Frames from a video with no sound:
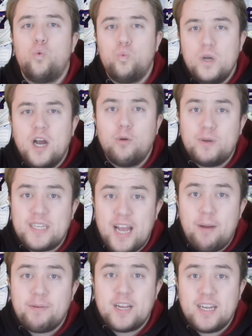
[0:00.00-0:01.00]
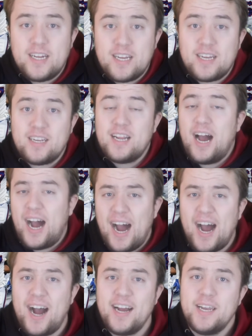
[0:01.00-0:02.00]
We are redemptioning
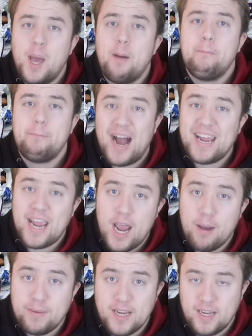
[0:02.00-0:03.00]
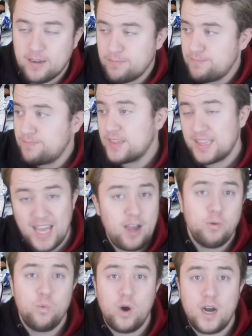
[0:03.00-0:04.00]
on Miami.
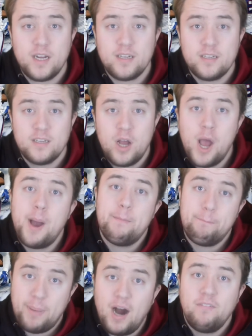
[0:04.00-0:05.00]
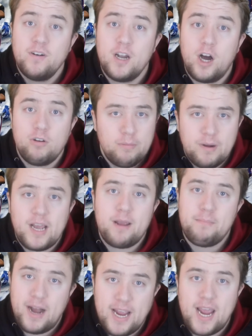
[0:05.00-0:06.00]
That's right. Buffalo is
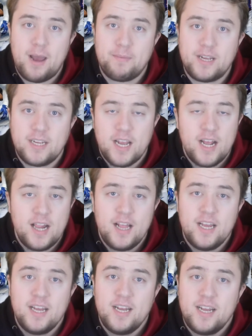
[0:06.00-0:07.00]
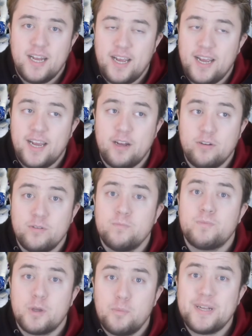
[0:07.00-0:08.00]
playing Miami and
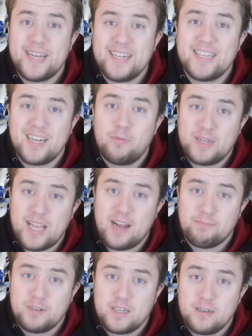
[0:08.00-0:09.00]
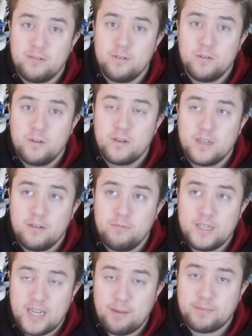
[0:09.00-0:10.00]
within then i will be done
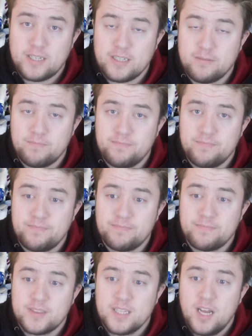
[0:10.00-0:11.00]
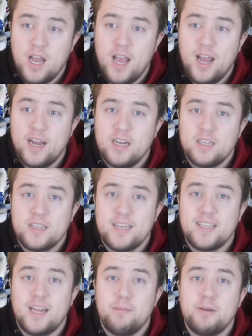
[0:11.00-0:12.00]
redemption.
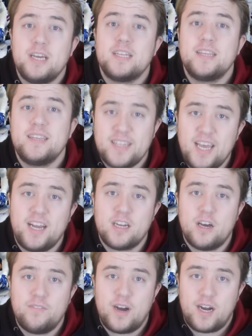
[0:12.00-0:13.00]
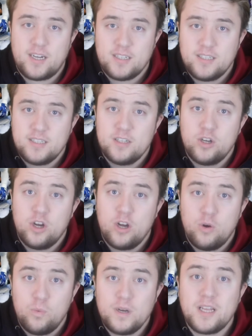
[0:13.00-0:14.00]
There's gonna be a deal of us.
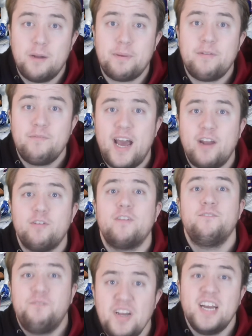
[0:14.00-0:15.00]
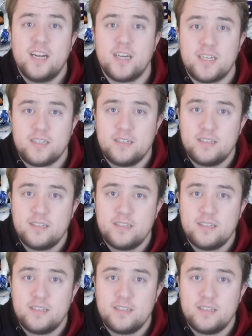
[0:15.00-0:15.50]
We're gonna be playing with feeling.